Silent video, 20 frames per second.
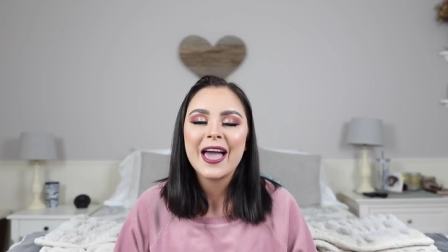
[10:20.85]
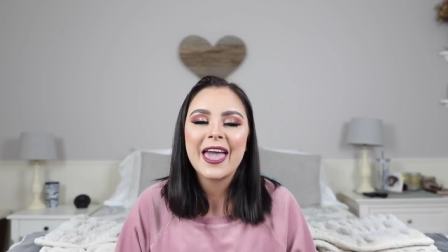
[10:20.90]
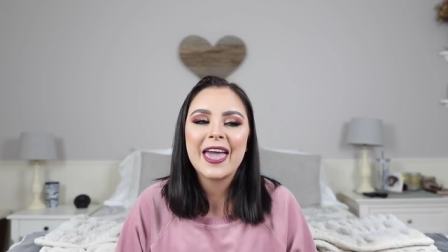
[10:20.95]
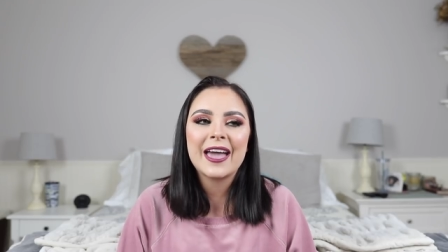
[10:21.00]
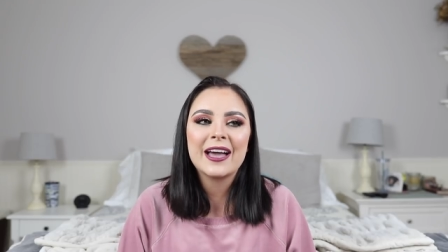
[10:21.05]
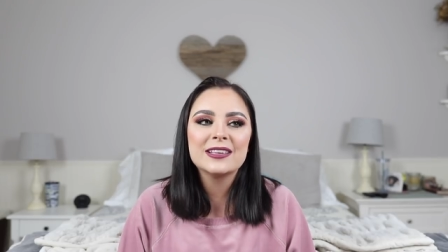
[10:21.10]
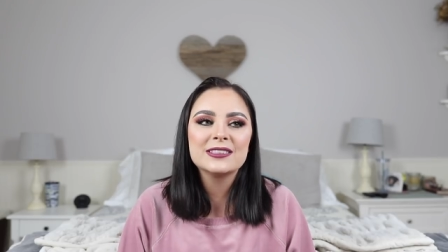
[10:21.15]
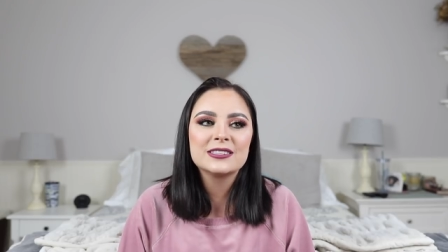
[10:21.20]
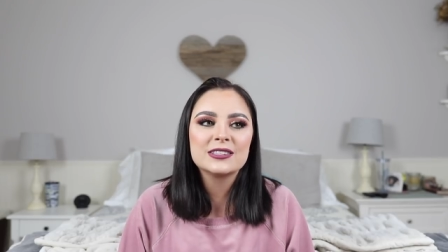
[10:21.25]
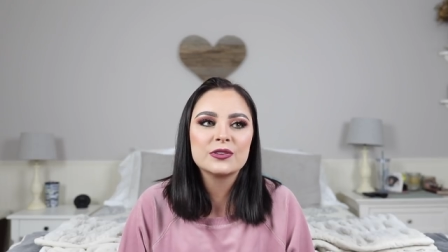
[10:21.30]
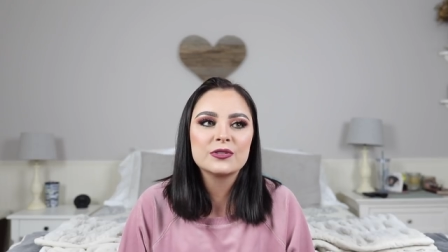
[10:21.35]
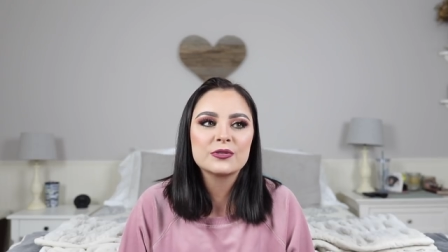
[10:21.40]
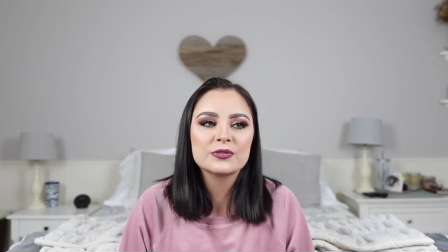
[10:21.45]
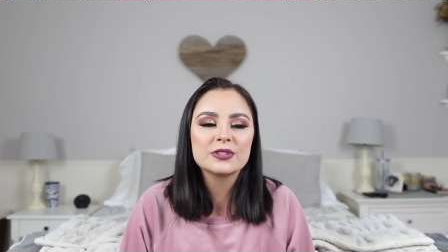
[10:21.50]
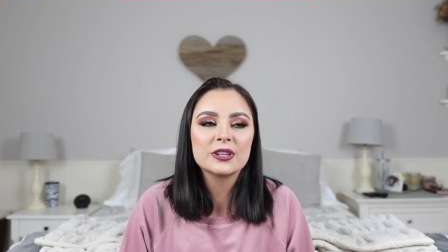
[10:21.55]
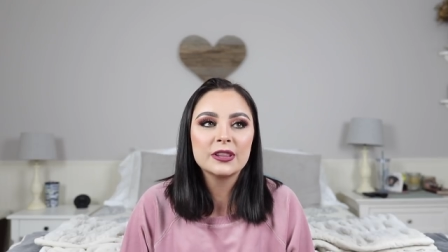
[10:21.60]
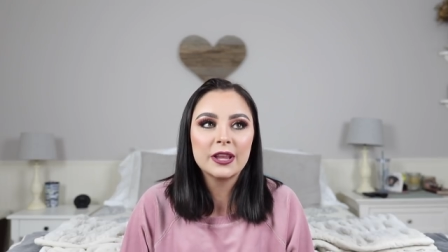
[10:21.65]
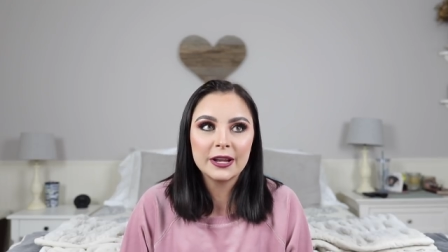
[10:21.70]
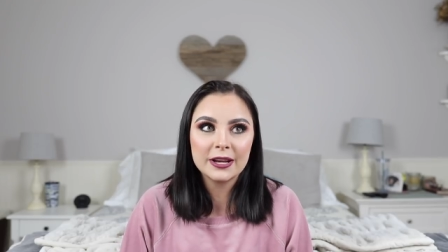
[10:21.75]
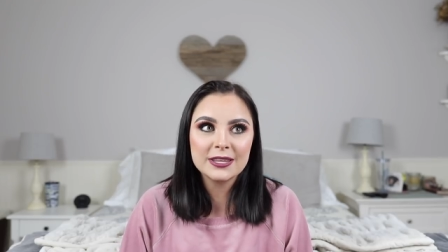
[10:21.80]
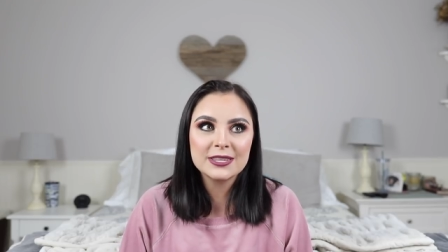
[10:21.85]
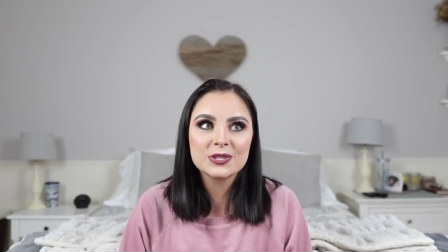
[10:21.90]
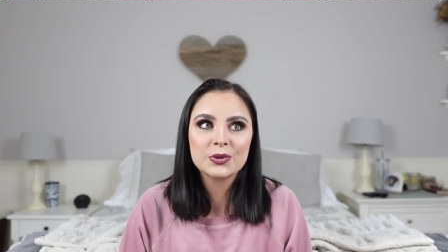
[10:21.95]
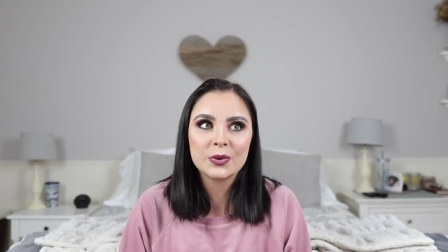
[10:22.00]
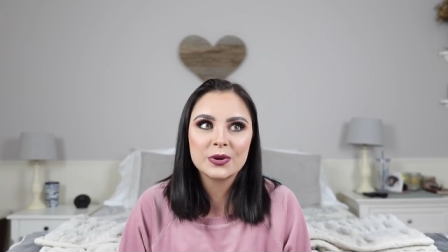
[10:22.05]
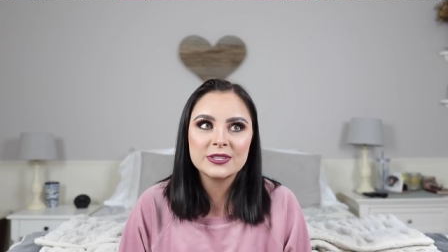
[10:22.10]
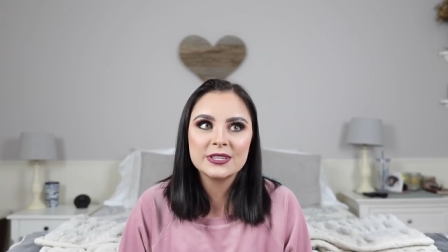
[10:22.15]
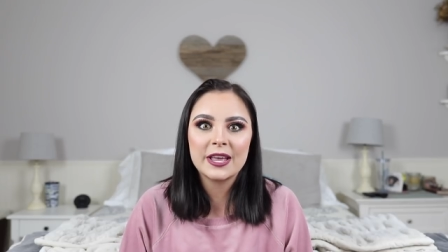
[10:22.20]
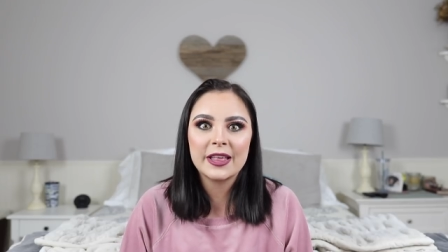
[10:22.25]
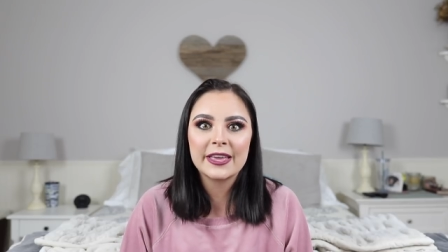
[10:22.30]
And so there's a lot of
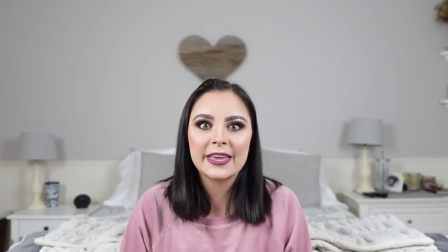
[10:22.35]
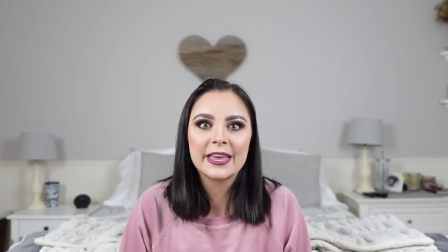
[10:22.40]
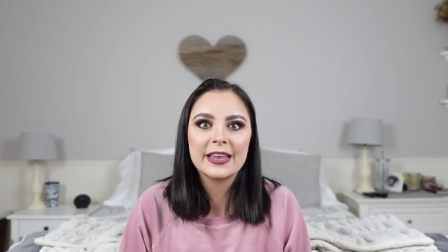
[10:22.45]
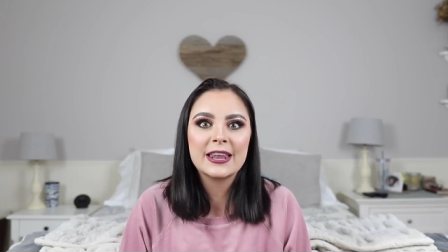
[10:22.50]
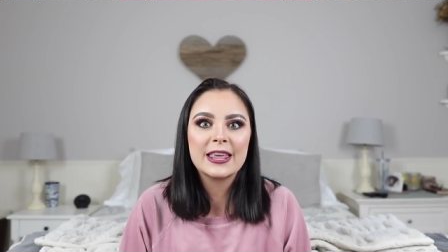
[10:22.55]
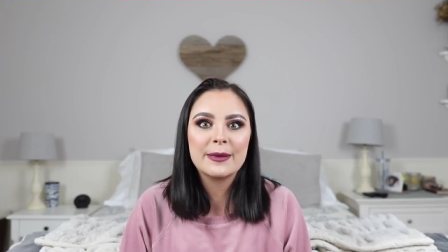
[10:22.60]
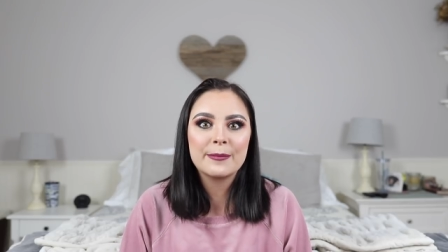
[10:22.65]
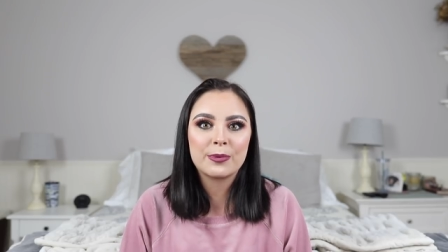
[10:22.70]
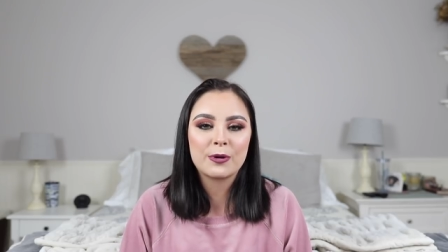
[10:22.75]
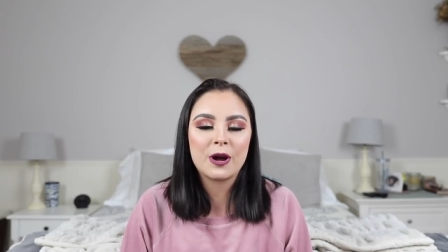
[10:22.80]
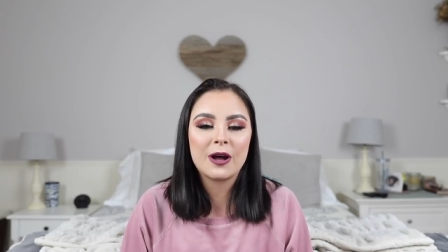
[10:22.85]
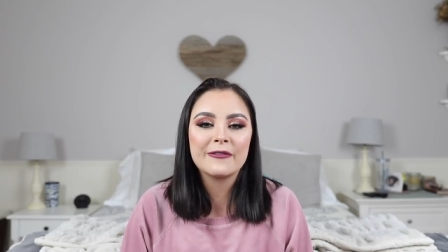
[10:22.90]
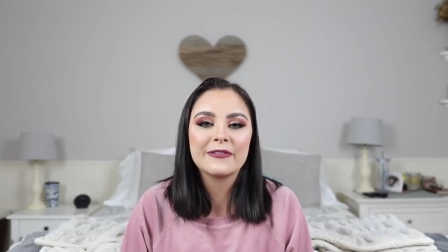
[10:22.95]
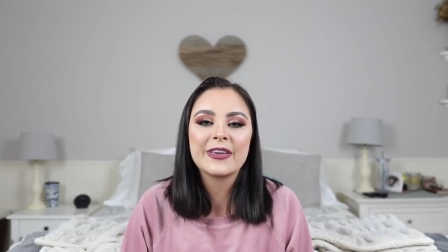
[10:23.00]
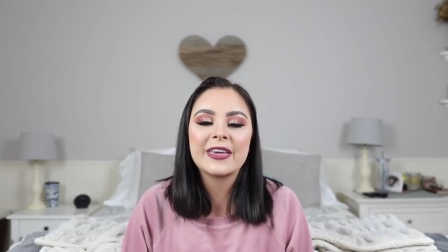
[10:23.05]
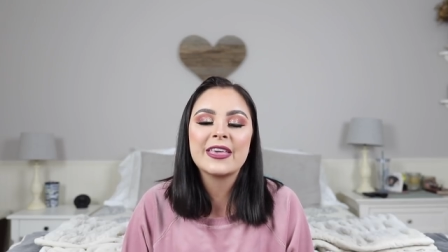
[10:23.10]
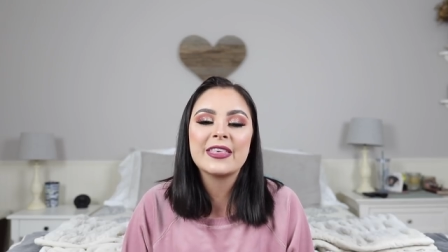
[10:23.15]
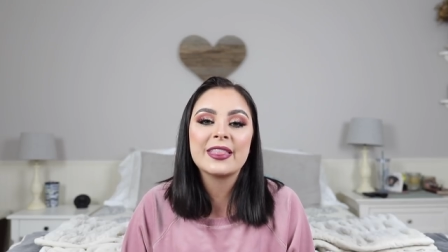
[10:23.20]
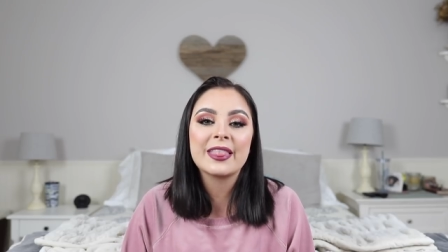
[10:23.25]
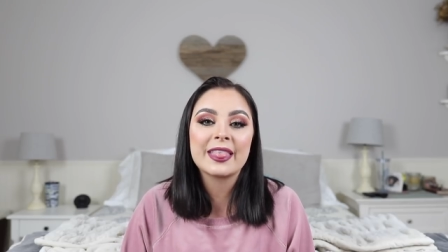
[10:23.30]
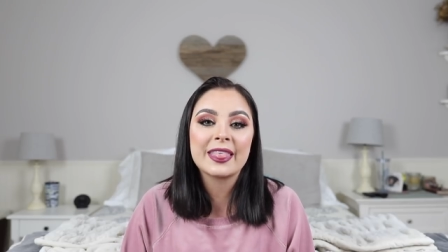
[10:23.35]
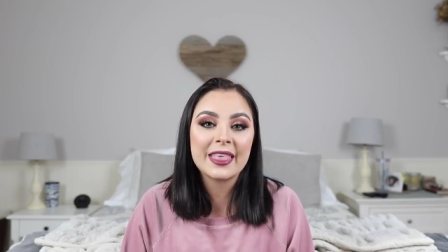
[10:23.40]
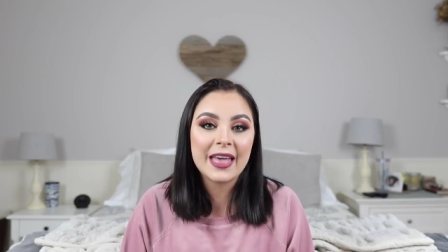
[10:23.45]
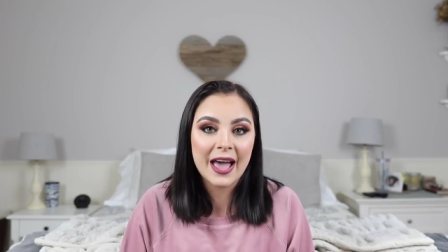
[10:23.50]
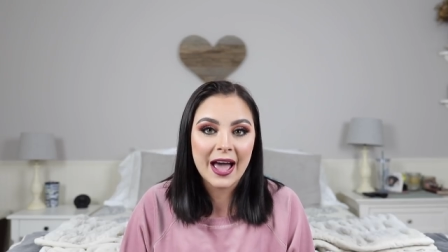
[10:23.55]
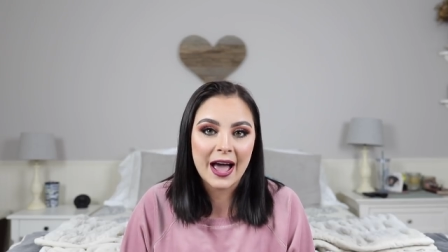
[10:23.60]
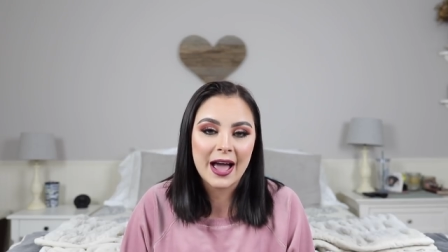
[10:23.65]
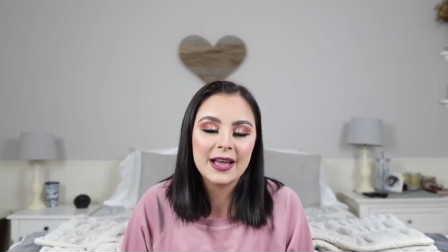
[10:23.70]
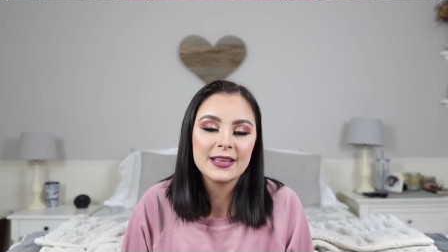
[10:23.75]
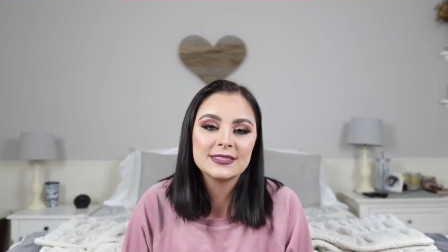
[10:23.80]
storytelling and improv in
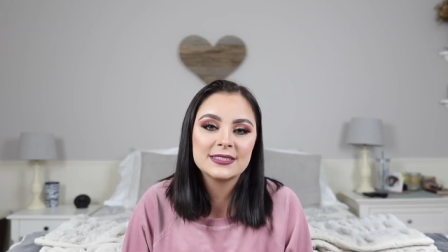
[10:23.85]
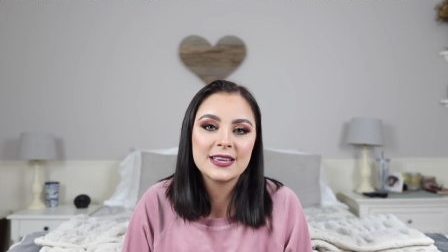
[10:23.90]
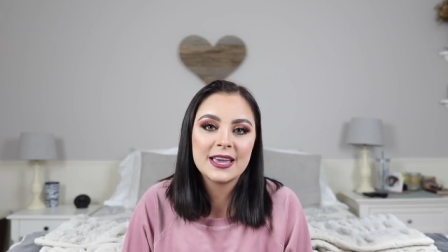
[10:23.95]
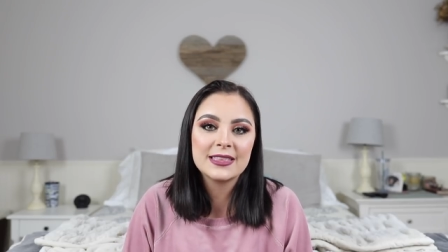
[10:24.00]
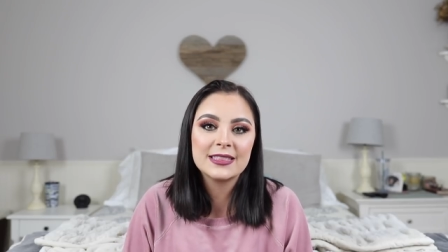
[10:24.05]
that.